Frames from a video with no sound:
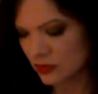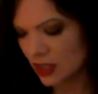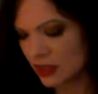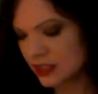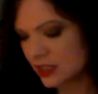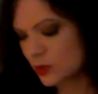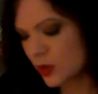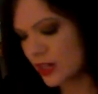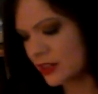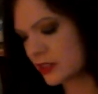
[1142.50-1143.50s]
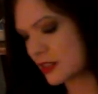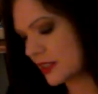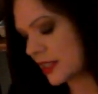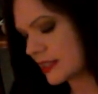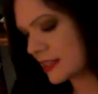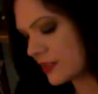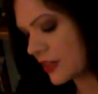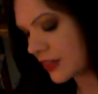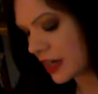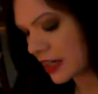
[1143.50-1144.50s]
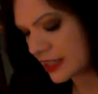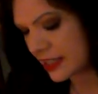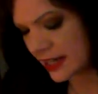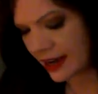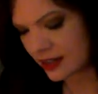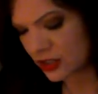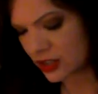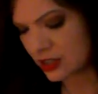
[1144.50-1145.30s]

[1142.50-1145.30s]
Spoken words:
This is why there's a sense of I've got to take action.